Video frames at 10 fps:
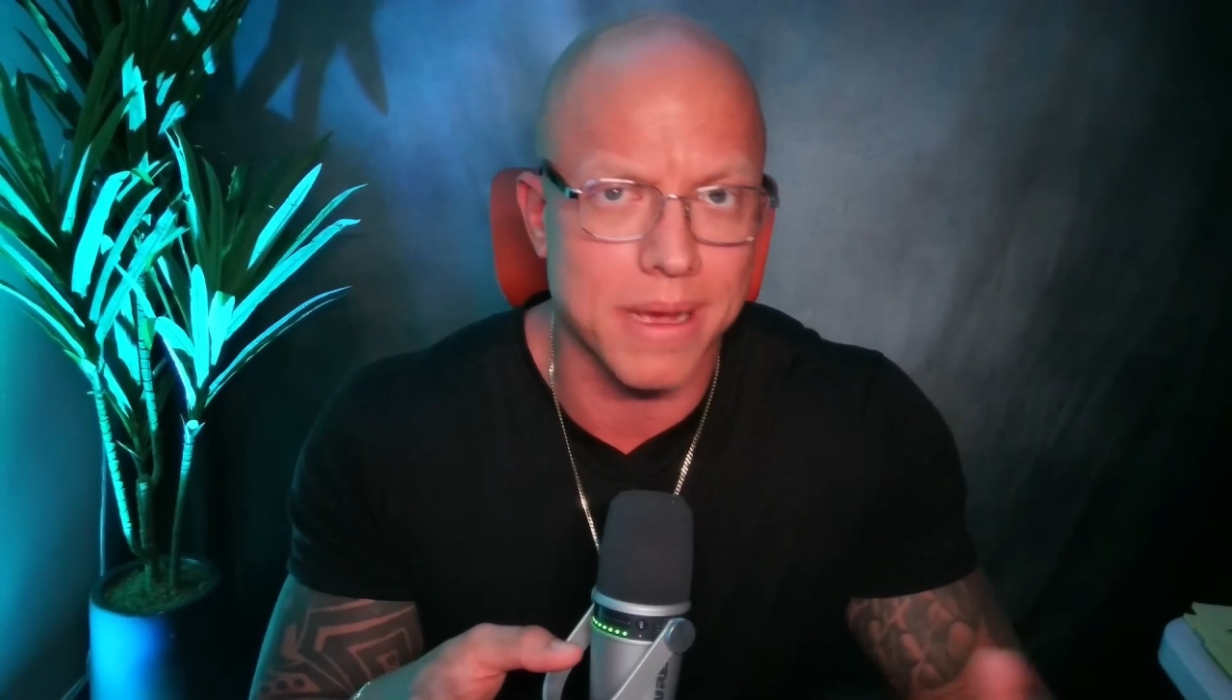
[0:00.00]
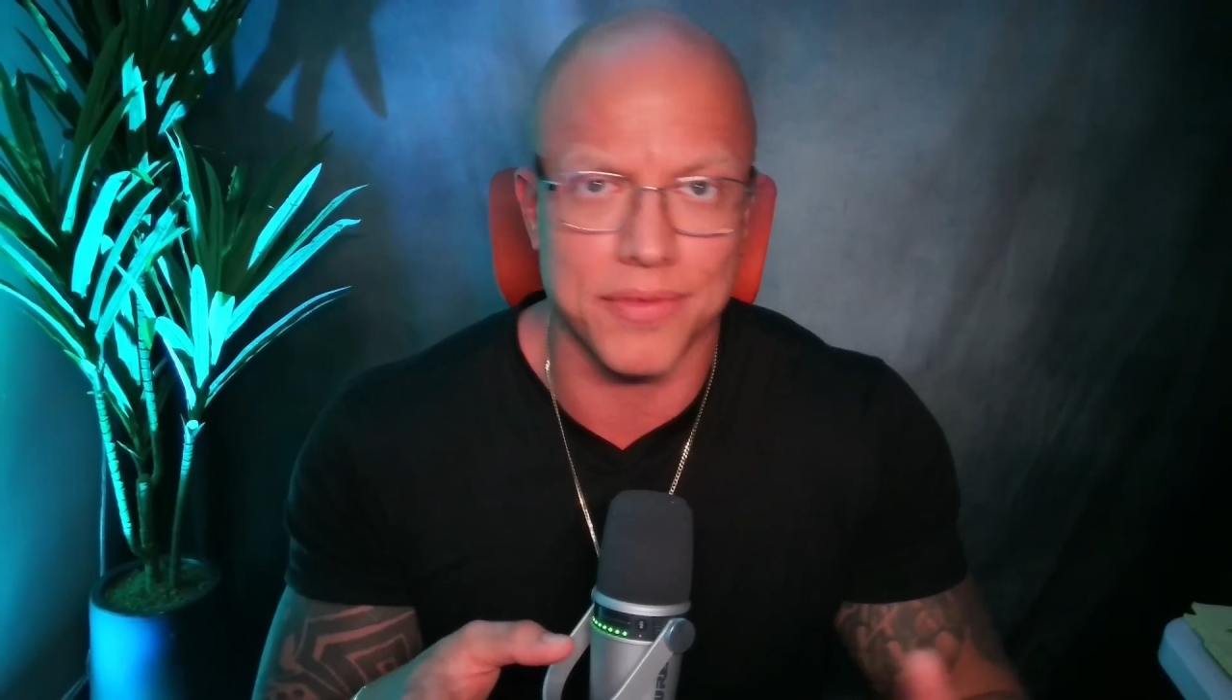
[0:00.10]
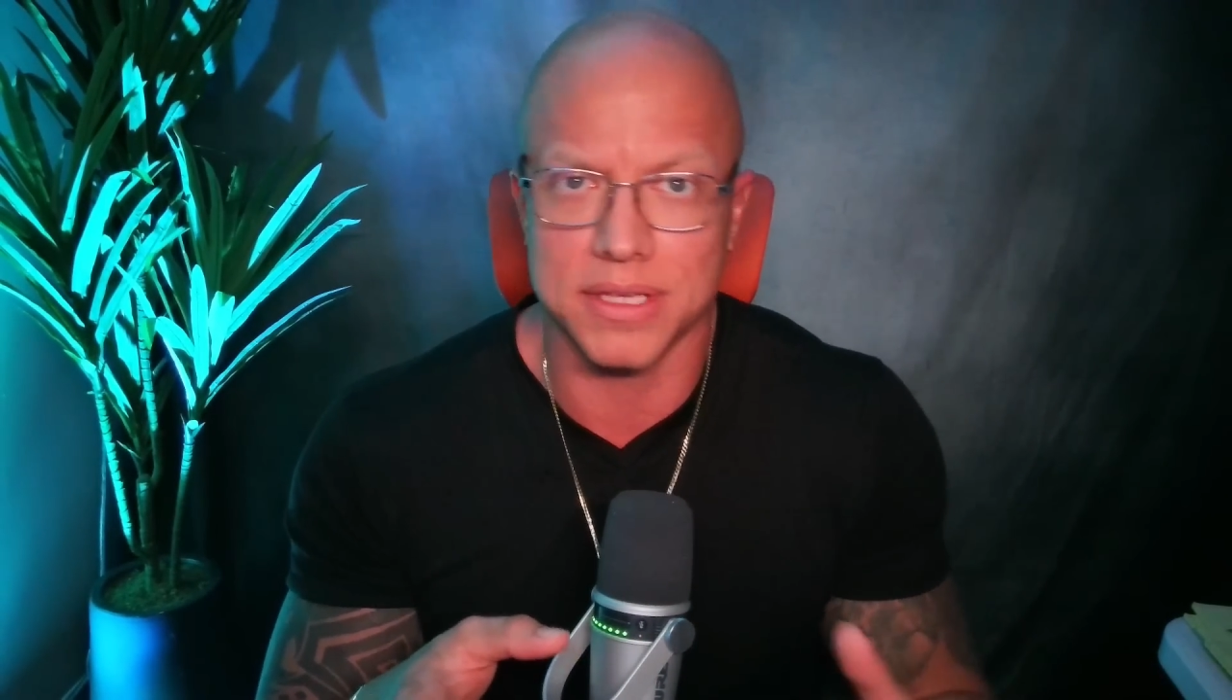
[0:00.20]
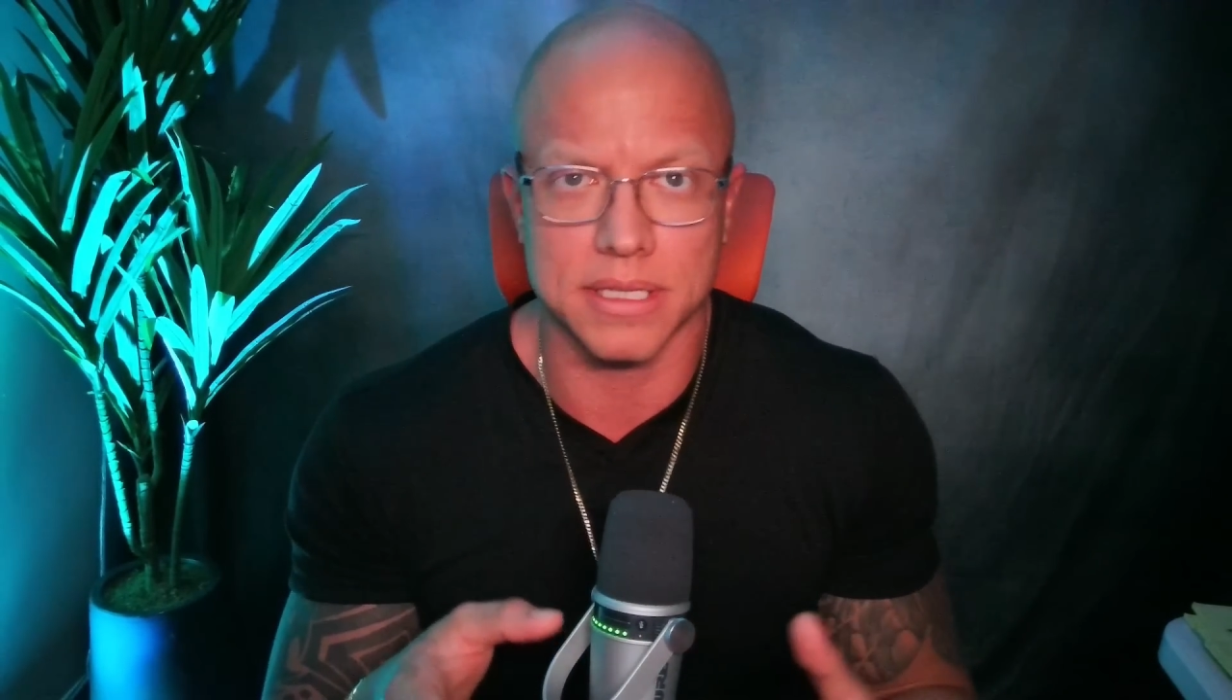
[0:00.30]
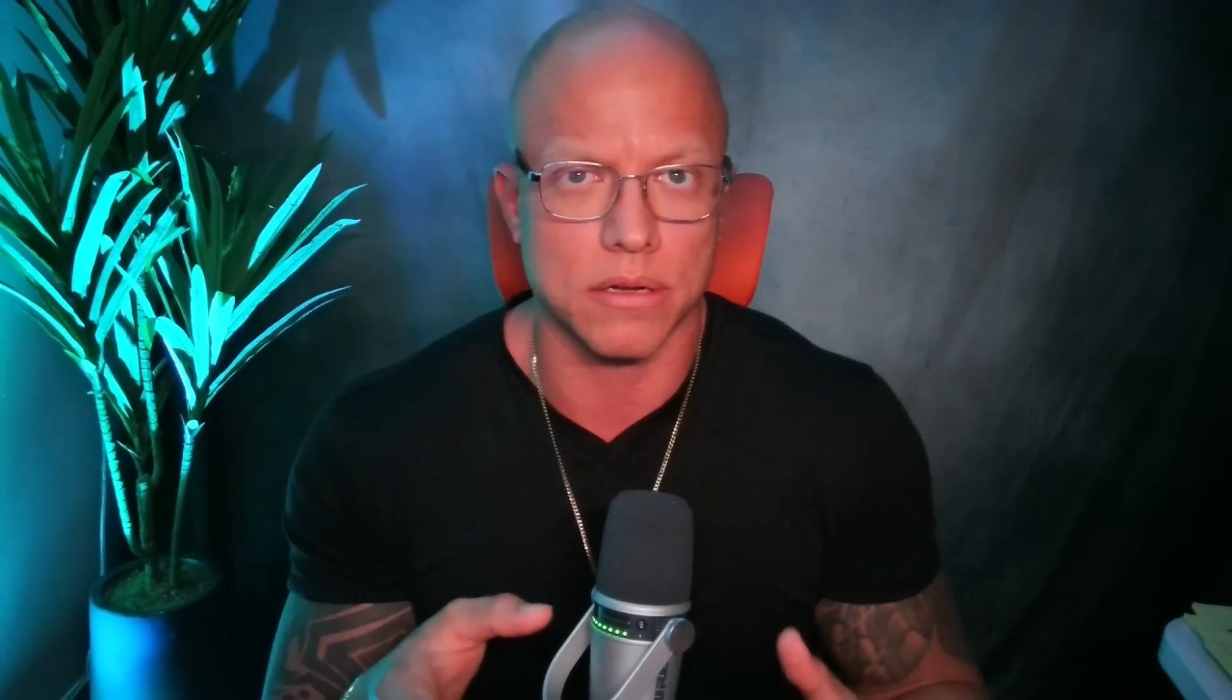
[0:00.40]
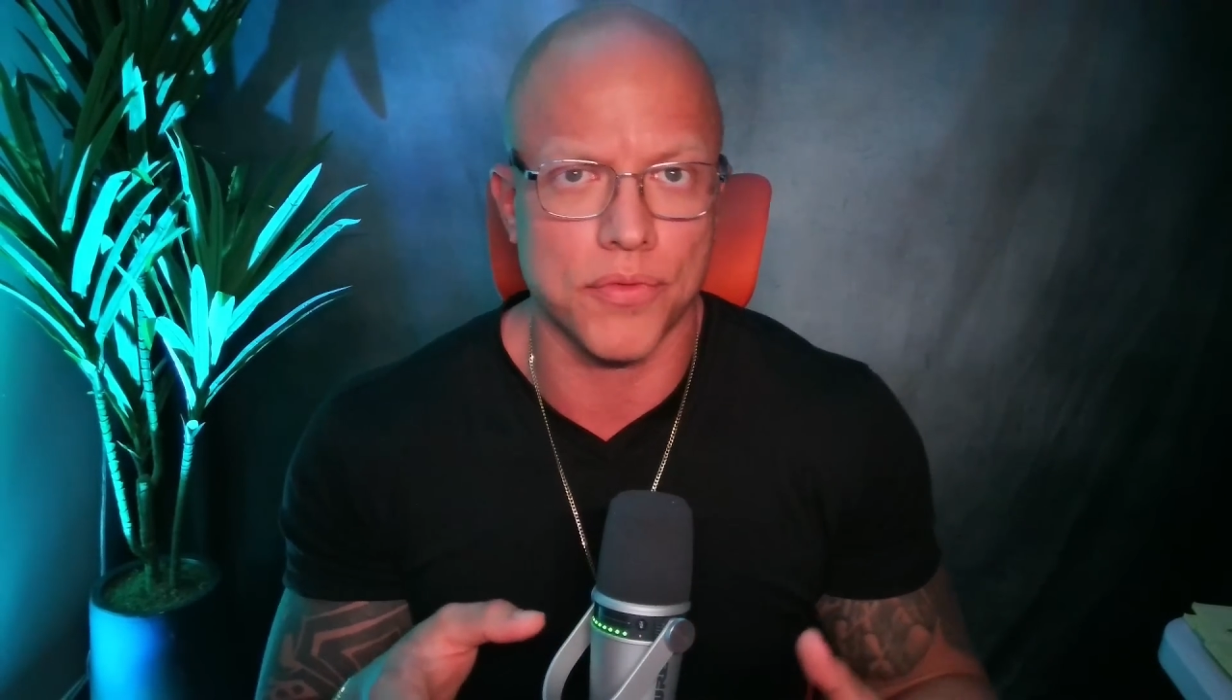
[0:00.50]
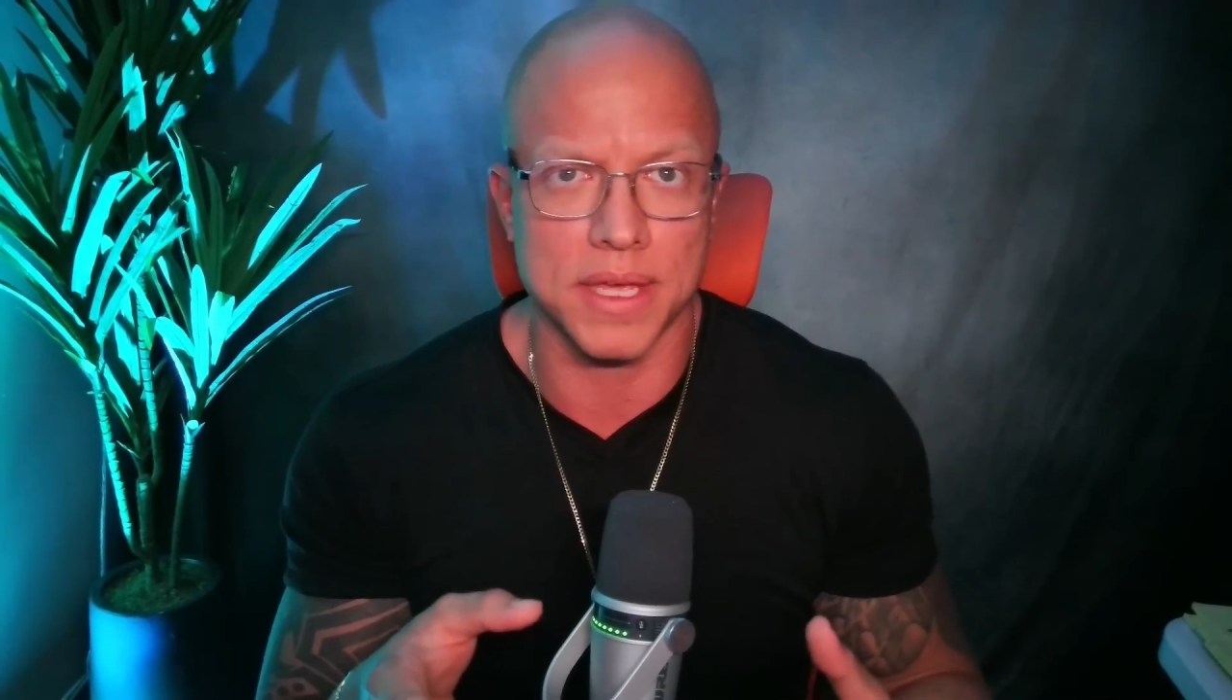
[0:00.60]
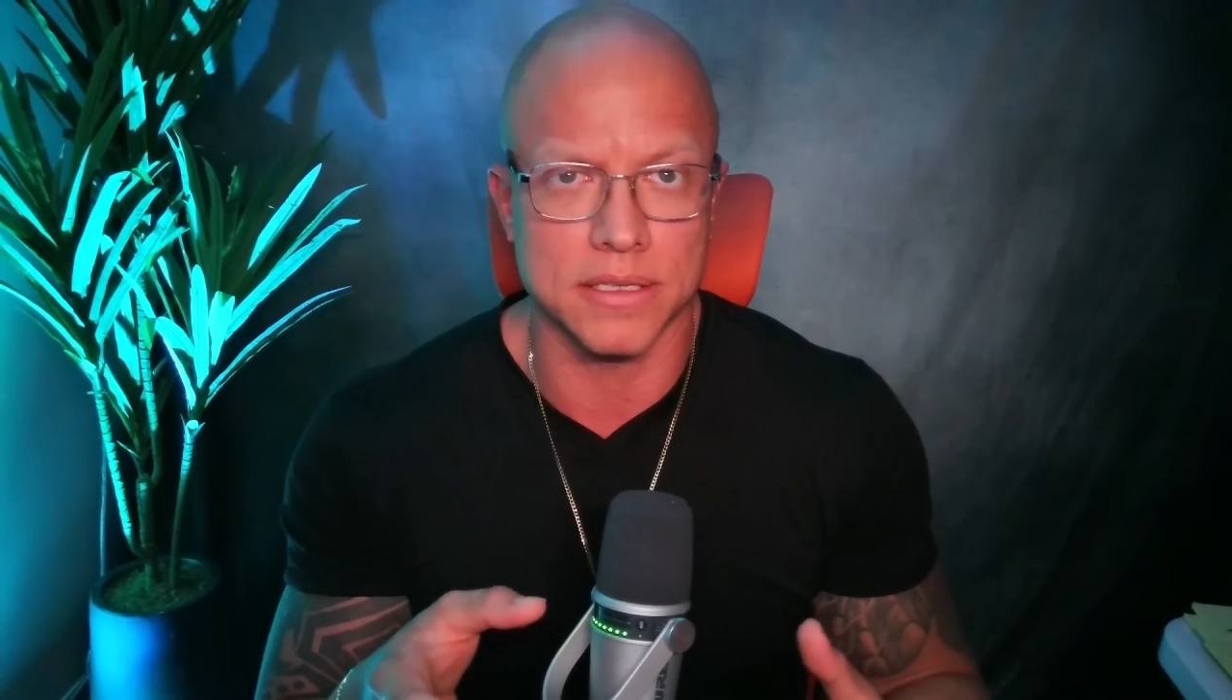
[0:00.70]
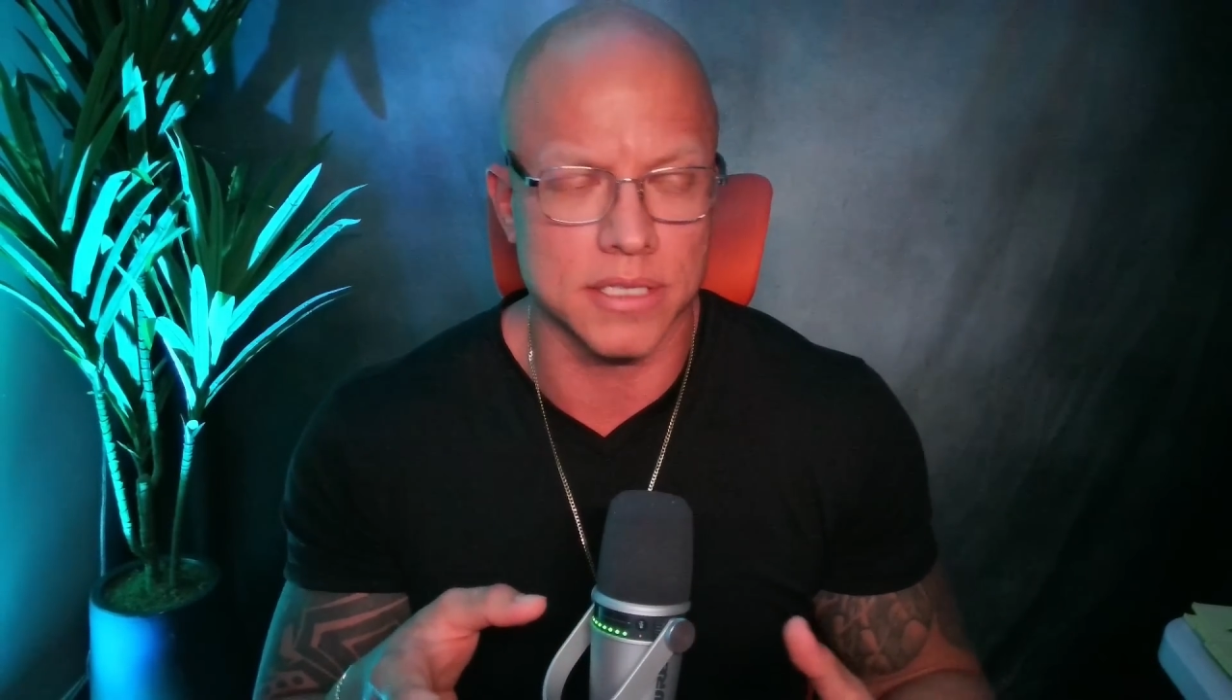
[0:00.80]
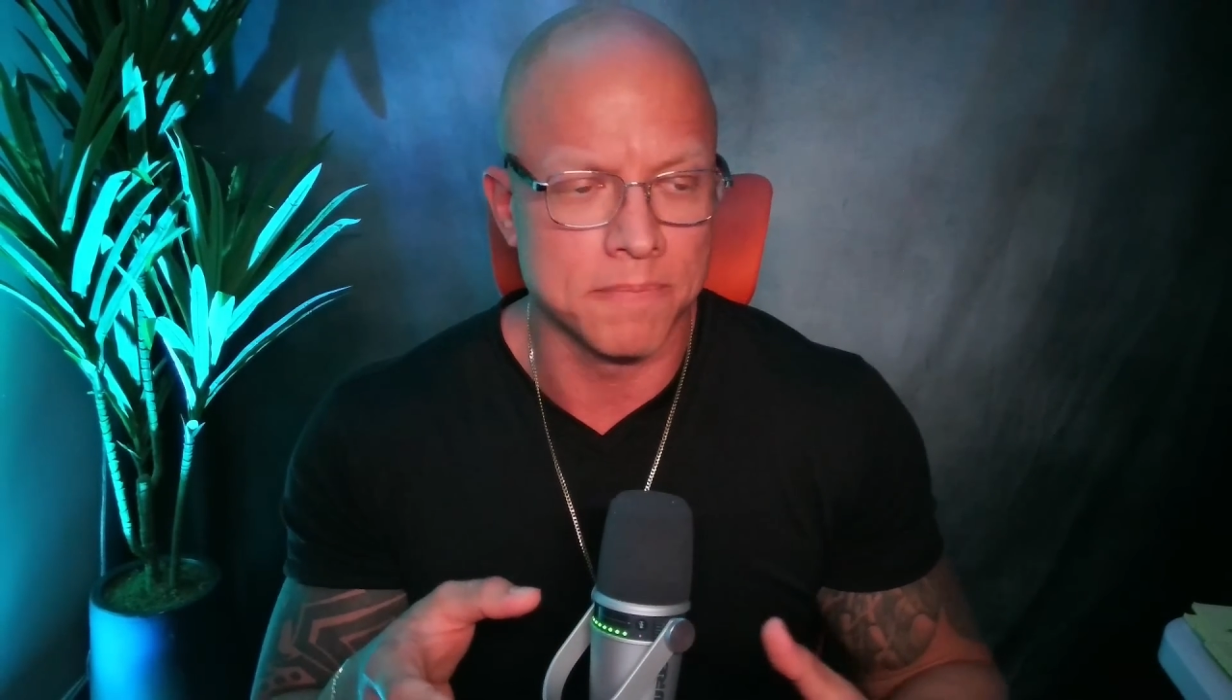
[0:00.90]
by these little
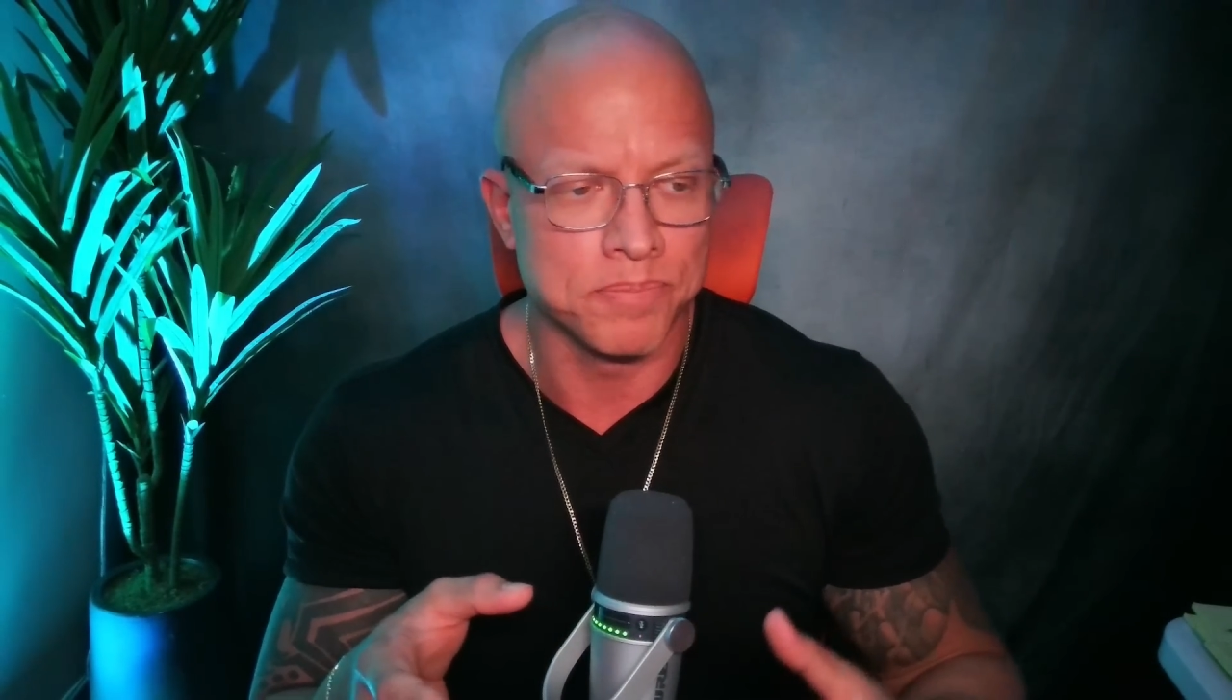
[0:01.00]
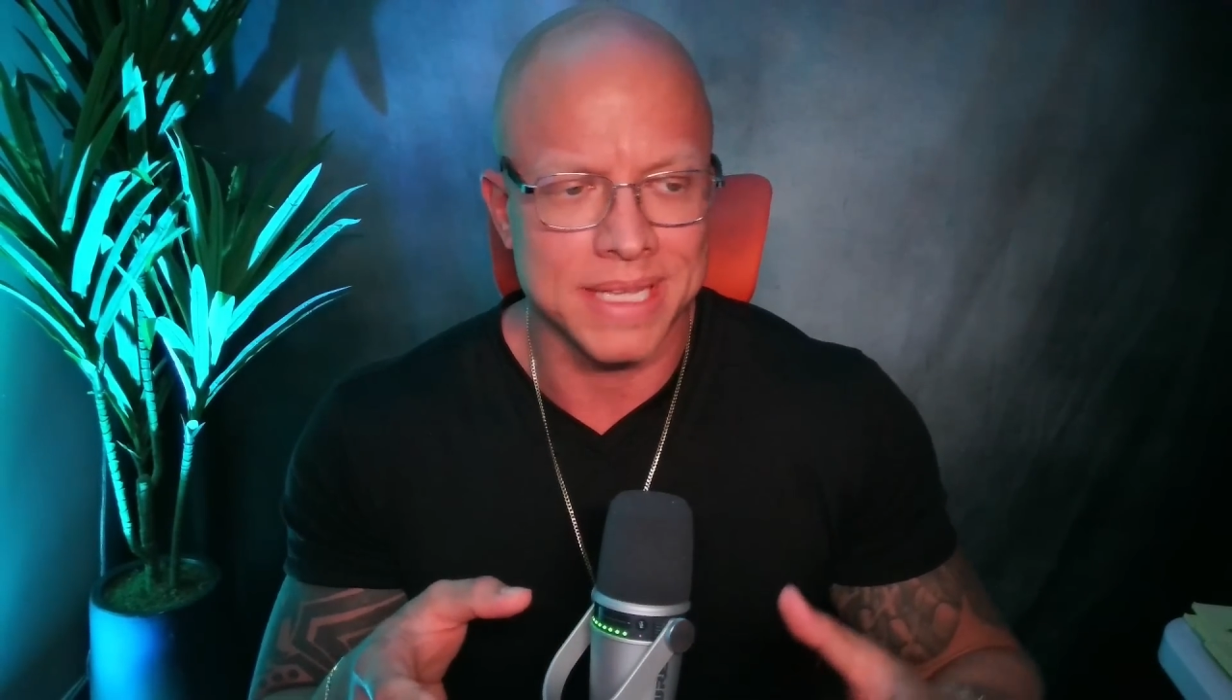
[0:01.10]
things.